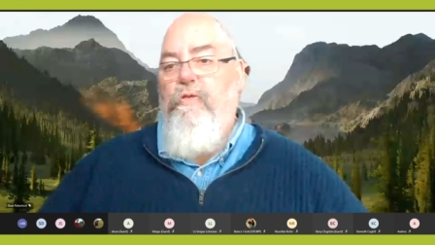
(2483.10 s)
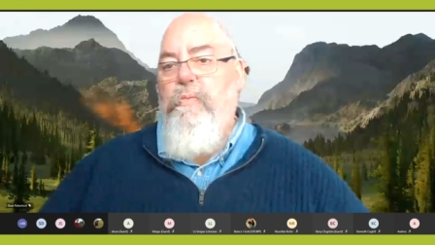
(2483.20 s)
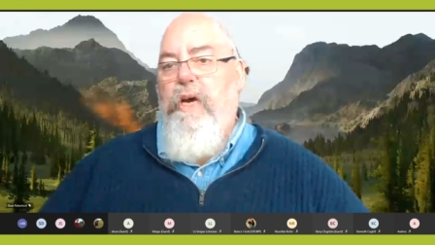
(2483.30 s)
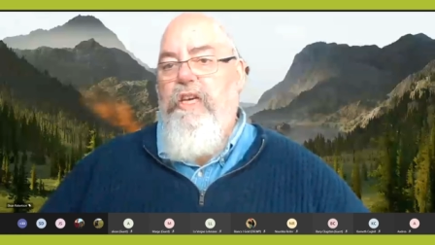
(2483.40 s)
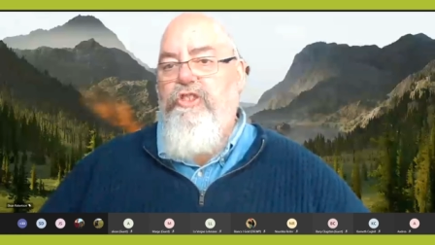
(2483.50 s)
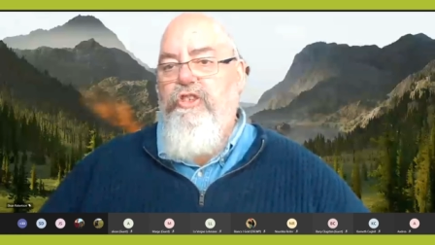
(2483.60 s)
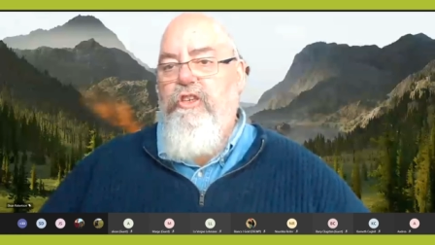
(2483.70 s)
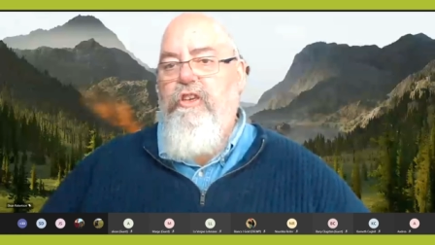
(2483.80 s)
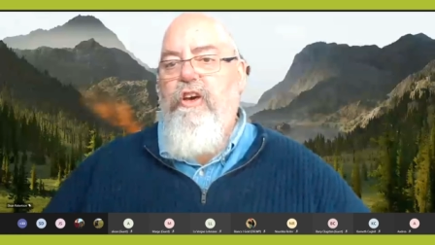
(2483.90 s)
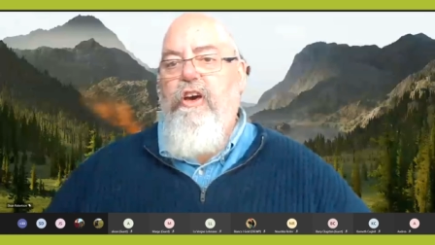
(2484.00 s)

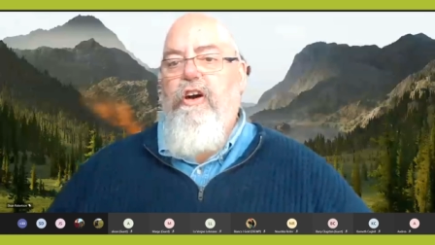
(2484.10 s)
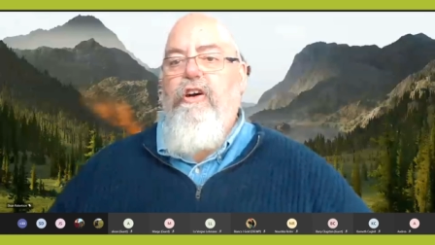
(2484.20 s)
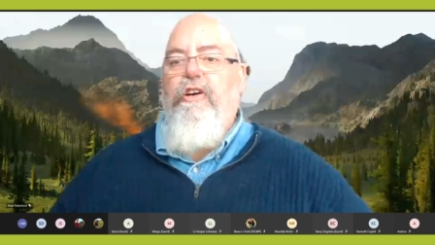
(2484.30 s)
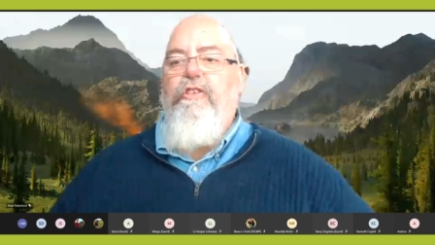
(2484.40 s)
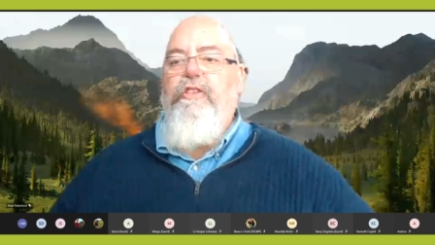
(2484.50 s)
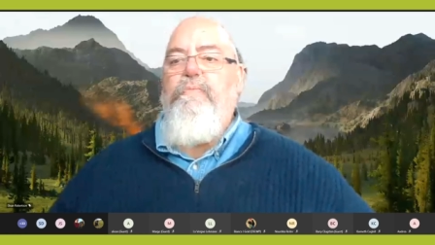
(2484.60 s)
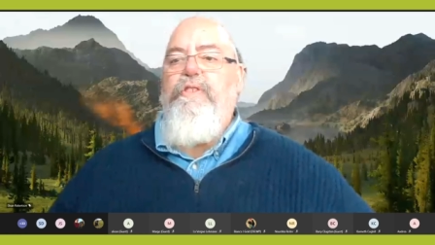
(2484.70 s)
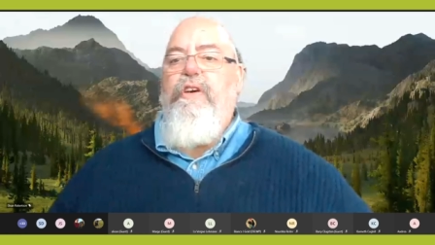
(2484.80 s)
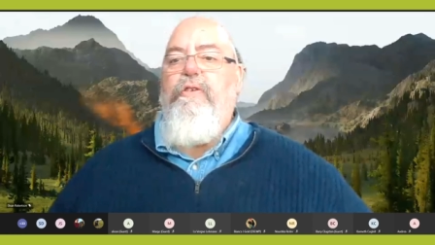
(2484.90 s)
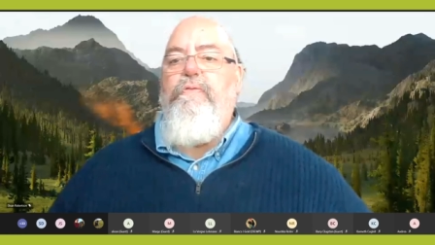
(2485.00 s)
information uh, on
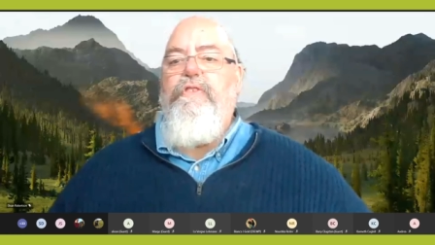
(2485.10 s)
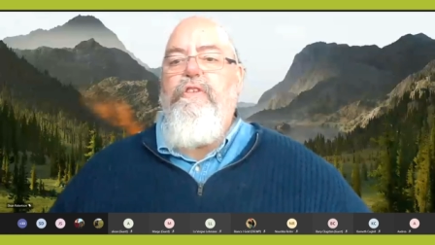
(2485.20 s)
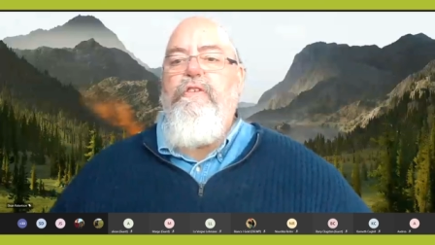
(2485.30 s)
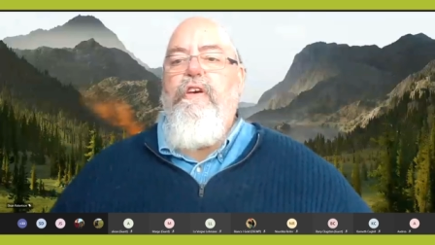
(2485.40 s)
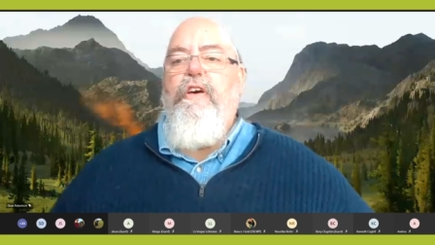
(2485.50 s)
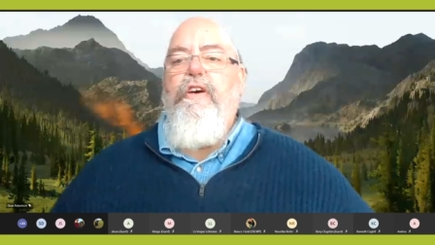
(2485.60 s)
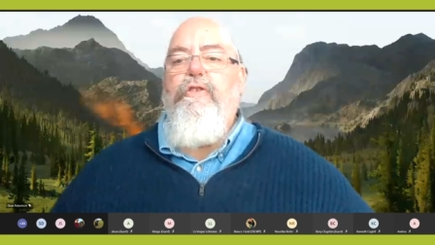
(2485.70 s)
themselves and